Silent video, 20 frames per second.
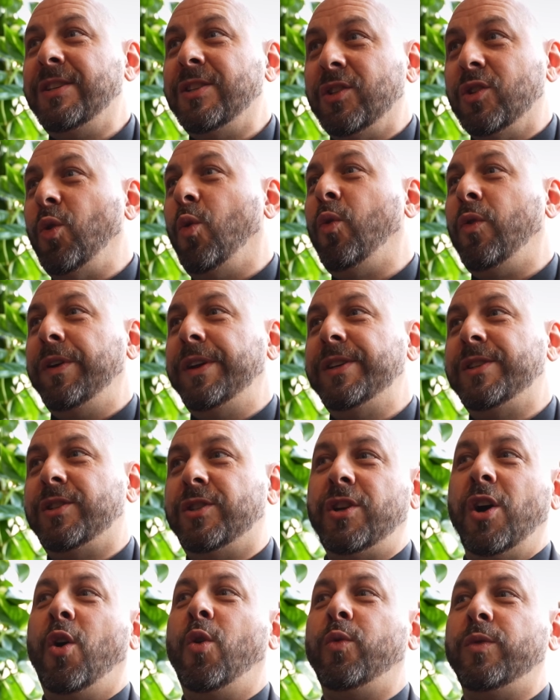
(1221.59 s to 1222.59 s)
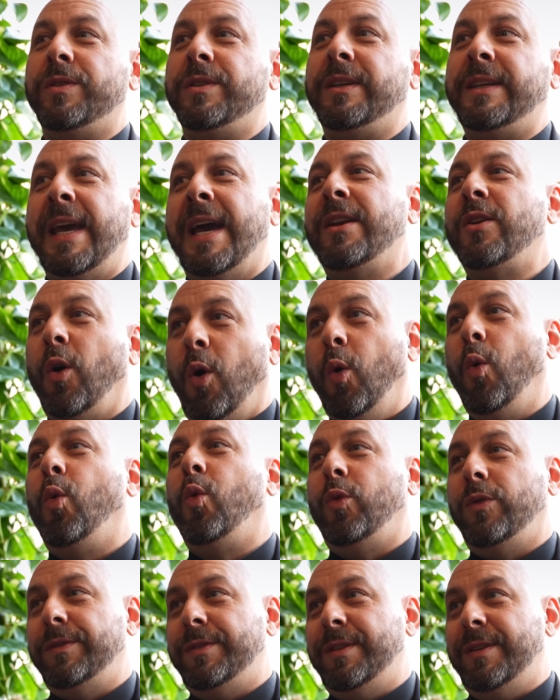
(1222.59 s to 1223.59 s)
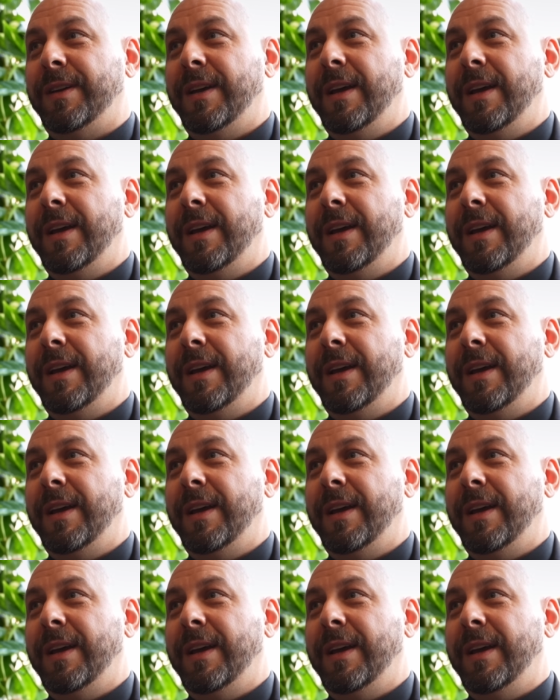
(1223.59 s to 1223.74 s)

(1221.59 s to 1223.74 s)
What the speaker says: stories don't get old.